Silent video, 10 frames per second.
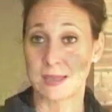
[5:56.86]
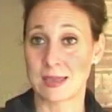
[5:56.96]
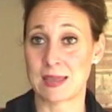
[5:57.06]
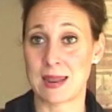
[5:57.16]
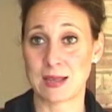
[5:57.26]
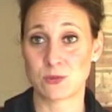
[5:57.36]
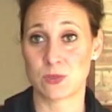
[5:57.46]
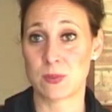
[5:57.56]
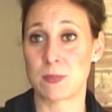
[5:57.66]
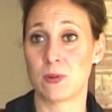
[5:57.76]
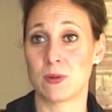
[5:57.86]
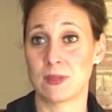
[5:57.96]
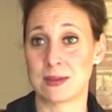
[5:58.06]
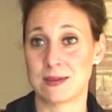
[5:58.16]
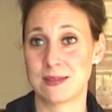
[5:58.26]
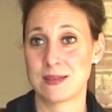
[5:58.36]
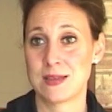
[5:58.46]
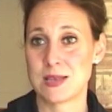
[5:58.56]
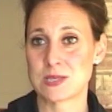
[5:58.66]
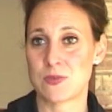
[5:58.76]
and connect with people, and
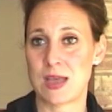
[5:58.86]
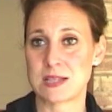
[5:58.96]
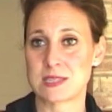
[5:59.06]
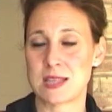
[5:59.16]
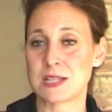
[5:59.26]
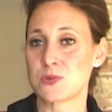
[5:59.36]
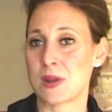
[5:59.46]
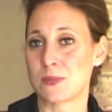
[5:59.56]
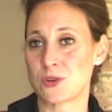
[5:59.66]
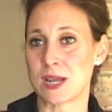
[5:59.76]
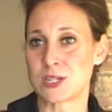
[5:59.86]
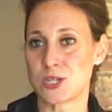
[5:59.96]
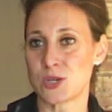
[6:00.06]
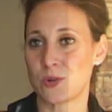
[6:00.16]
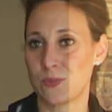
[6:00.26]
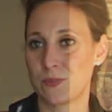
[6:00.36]
so that's what I'm trying to do.